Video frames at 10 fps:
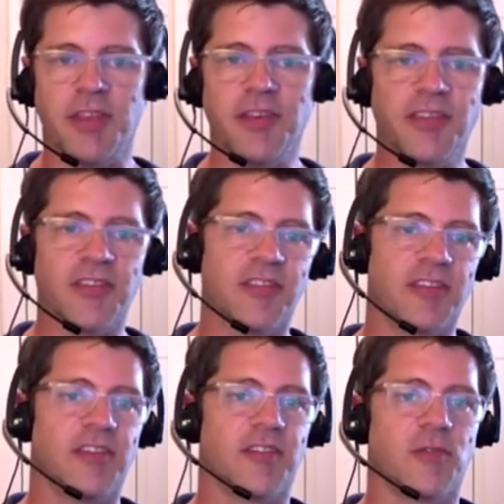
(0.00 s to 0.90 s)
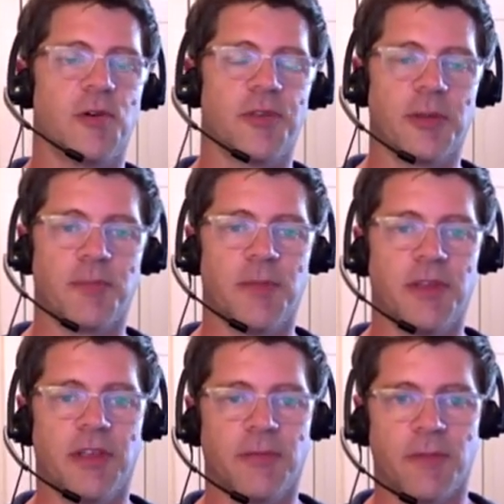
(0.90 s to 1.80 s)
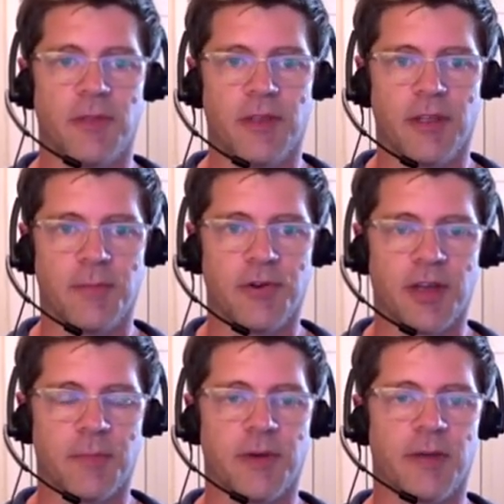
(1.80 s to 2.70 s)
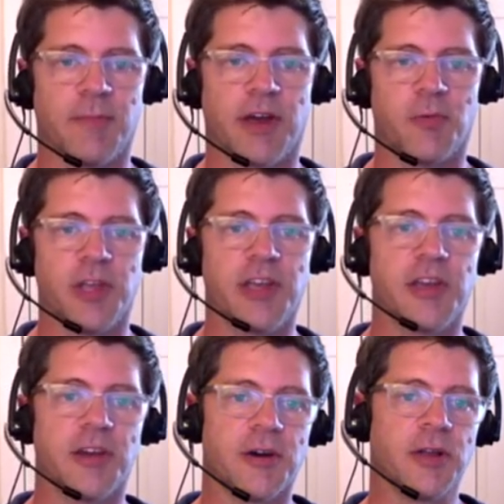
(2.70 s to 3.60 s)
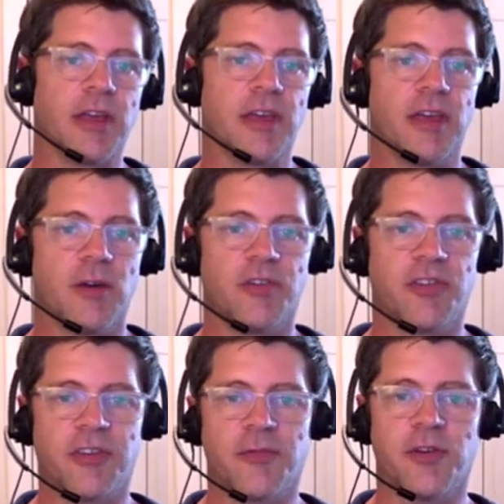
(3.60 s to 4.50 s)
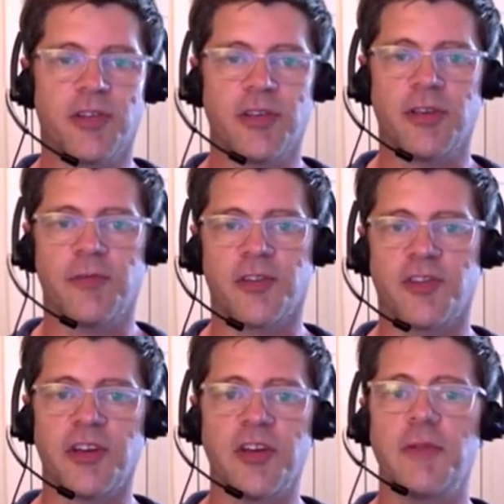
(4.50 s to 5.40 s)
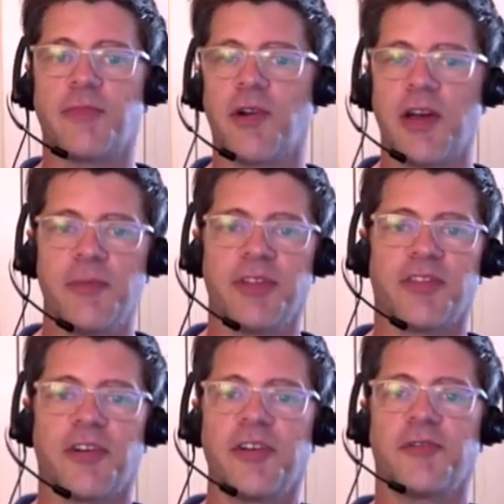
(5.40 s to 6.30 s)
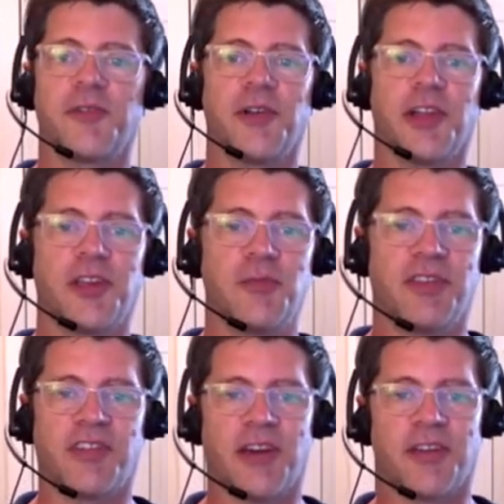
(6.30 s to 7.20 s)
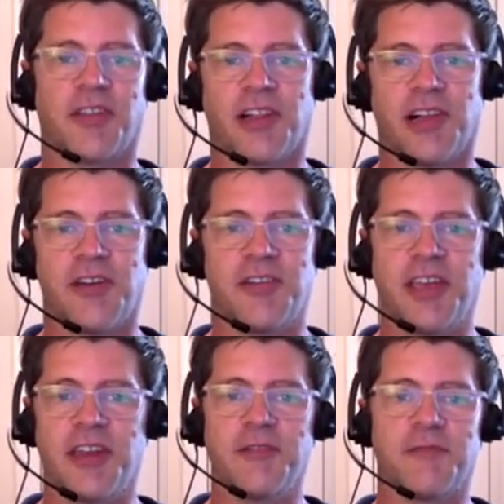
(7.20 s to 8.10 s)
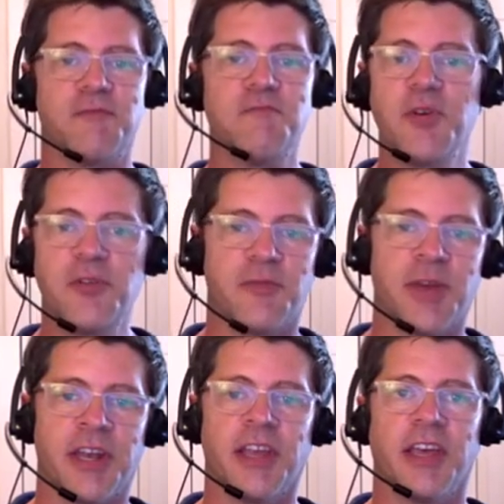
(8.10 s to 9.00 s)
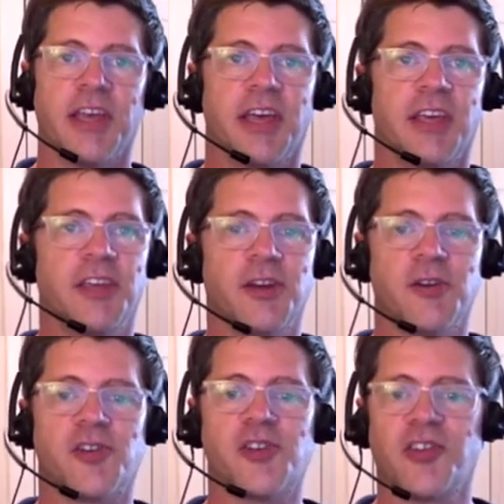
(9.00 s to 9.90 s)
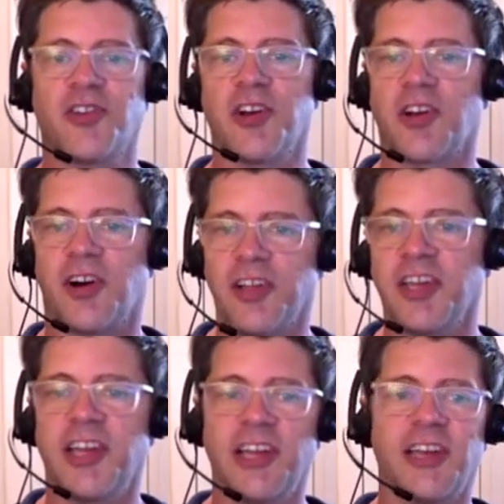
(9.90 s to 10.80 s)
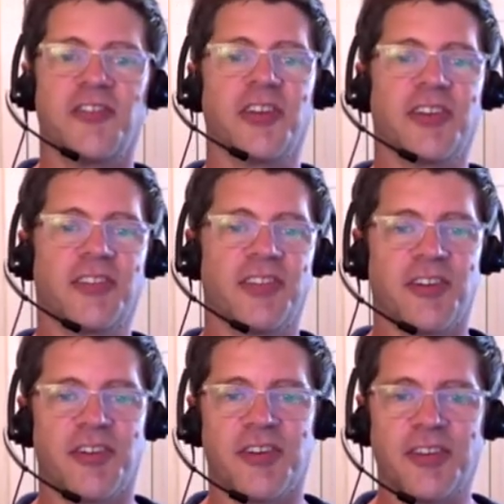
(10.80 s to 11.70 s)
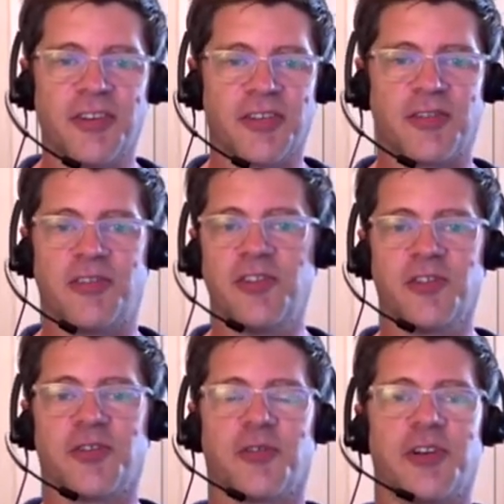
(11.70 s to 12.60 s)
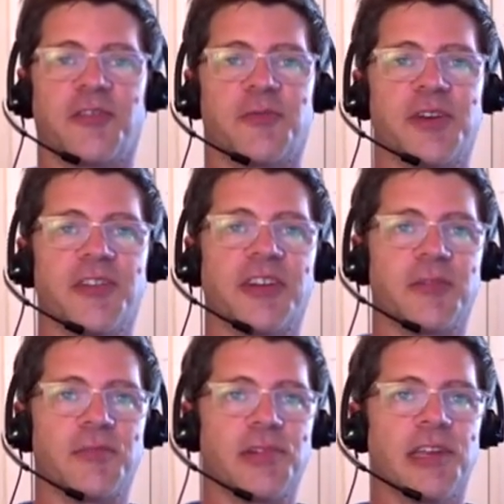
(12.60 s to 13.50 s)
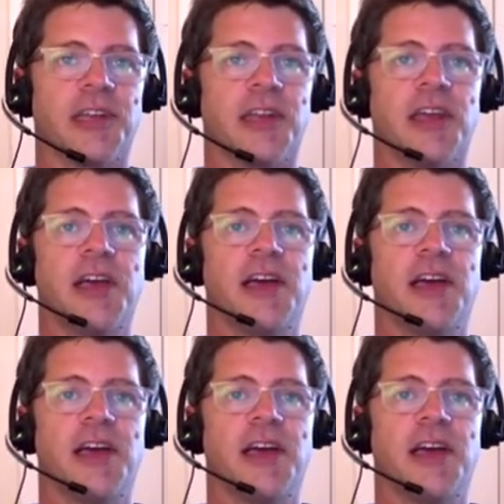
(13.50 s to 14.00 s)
and this is his quote that he that he that he put up uh, about a week ago, which is if you're if you're stuck on prem and starting to feel like you missed out on the cloud native movement, you know, just start calling it edge and consider your digital transformation complete.